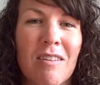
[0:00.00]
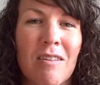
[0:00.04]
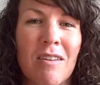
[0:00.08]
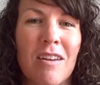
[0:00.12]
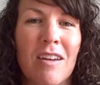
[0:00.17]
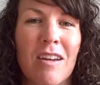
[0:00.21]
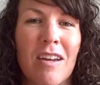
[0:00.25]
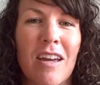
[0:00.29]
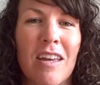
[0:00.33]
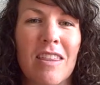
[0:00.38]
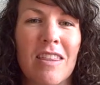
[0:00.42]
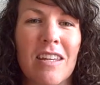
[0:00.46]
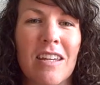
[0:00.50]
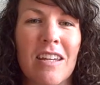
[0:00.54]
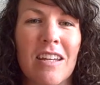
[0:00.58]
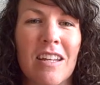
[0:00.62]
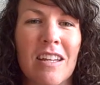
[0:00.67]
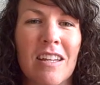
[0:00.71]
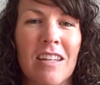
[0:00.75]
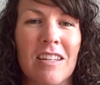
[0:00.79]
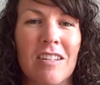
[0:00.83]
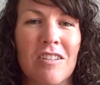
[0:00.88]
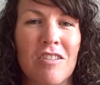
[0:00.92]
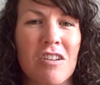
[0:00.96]
at the at the
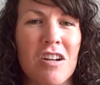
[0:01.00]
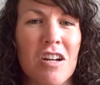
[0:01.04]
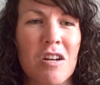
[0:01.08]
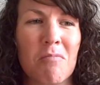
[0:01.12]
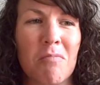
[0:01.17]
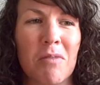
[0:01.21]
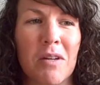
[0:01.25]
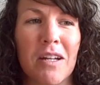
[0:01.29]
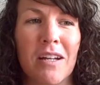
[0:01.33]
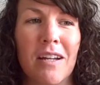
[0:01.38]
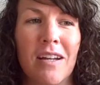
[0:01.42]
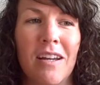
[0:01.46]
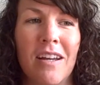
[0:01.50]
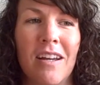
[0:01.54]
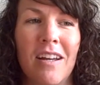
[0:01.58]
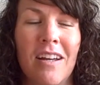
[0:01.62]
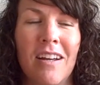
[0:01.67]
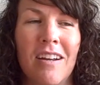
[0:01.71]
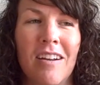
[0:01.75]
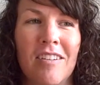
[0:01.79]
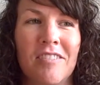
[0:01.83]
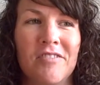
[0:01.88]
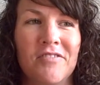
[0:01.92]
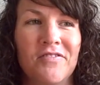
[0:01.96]
end of the drink, but
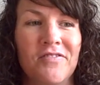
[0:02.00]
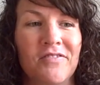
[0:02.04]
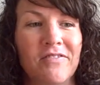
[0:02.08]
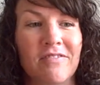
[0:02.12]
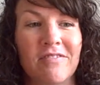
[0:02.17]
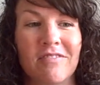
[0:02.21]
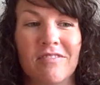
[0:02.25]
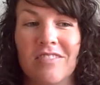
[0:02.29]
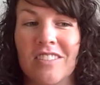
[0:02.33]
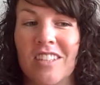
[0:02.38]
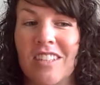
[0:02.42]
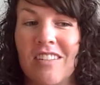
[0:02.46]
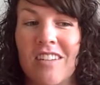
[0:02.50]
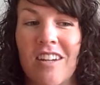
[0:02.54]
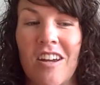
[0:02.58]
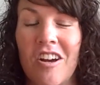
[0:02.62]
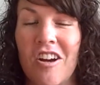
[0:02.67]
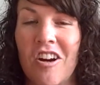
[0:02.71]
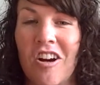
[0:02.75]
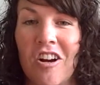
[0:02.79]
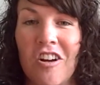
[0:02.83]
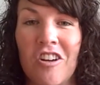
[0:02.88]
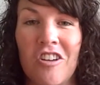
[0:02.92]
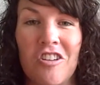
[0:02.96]
it's
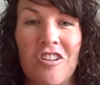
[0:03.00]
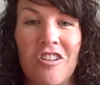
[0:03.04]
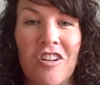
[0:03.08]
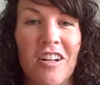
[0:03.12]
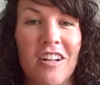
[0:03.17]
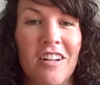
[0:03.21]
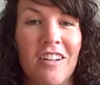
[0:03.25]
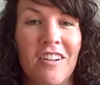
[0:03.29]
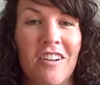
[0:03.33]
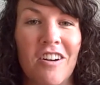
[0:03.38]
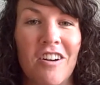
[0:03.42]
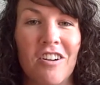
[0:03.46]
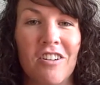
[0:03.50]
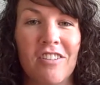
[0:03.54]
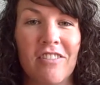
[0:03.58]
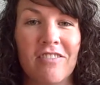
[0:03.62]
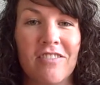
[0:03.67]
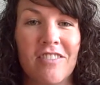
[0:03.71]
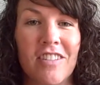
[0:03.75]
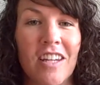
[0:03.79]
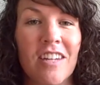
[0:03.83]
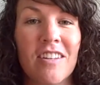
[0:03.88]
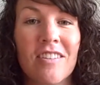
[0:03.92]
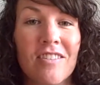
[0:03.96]
not hard to drink at
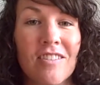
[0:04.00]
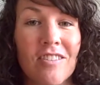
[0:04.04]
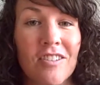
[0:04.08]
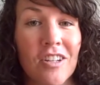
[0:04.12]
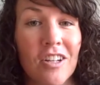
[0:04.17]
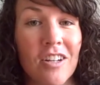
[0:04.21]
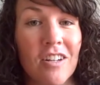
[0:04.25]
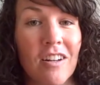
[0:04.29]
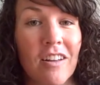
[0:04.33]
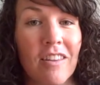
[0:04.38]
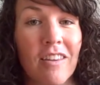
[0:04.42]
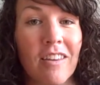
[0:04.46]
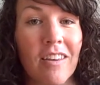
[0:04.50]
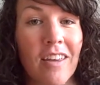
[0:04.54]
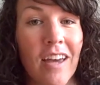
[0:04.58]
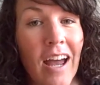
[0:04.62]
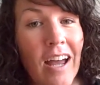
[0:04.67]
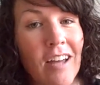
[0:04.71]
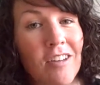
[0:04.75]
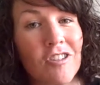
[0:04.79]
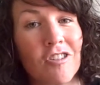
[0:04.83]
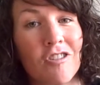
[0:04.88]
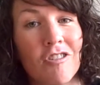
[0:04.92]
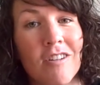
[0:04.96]
all. tastes as good on the
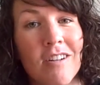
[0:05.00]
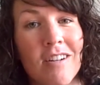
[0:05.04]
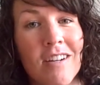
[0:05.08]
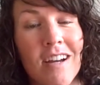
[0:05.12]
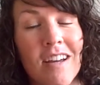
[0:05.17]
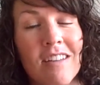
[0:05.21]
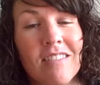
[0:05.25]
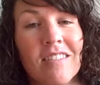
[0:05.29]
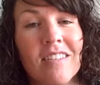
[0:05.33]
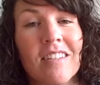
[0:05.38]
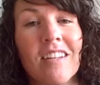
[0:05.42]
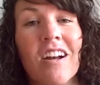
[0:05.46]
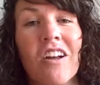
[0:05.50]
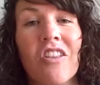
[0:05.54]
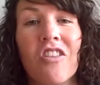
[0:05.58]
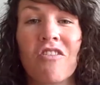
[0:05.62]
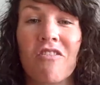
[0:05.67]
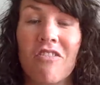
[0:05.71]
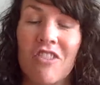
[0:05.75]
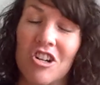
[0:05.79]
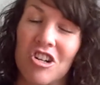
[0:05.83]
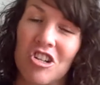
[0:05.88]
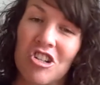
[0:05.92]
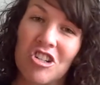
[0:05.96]
last drink as it did on
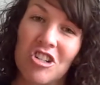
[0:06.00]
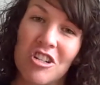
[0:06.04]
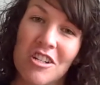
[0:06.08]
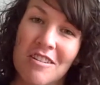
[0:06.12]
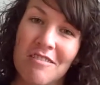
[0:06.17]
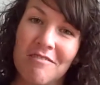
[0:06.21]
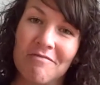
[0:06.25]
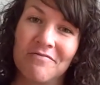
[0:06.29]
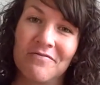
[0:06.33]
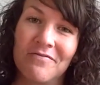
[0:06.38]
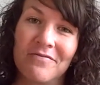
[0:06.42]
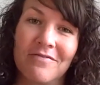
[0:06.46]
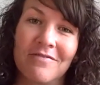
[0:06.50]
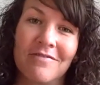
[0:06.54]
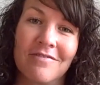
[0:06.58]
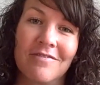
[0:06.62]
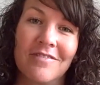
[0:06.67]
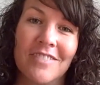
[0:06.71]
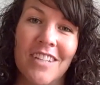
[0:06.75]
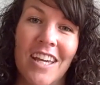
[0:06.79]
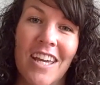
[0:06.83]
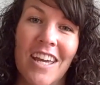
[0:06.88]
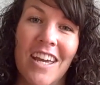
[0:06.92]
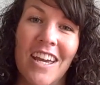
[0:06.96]
the first drink.
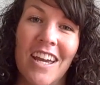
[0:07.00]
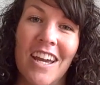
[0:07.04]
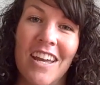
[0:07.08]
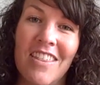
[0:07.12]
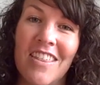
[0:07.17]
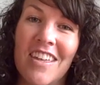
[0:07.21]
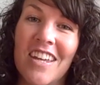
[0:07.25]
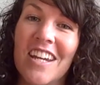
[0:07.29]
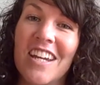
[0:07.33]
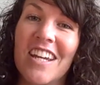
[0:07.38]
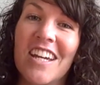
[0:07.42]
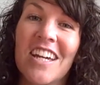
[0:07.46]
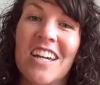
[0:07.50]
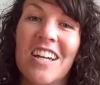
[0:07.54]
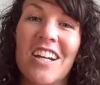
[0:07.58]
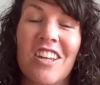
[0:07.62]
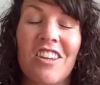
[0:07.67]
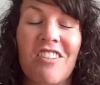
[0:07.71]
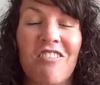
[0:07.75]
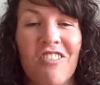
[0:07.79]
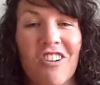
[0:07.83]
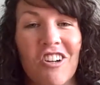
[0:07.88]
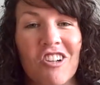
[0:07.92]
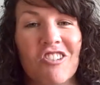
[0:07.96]
And then again
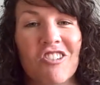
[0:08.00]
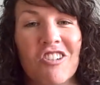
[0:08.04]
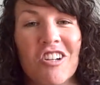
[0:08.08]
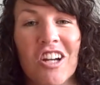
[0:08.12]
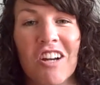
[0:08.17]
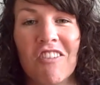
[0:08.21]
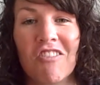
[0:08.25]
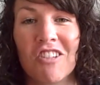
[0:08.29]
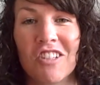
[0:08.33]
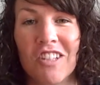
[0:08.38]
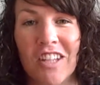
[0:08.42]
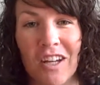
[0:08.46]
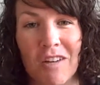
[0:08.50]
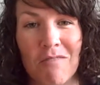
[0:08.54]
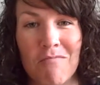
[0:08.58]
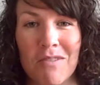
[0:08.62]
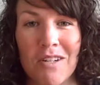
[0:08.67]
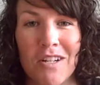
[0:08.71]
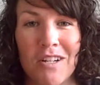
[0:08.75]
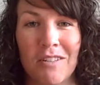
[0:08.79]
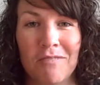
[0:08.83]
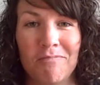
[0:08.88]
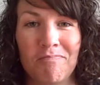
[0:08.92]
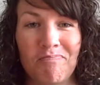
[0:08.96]
on the first drink of your second
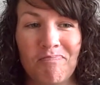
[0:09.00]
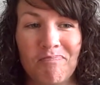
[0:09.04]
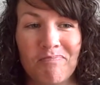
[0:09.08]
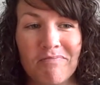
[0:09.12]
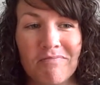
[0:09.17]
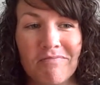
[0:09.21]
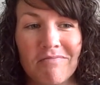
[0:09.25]
beer.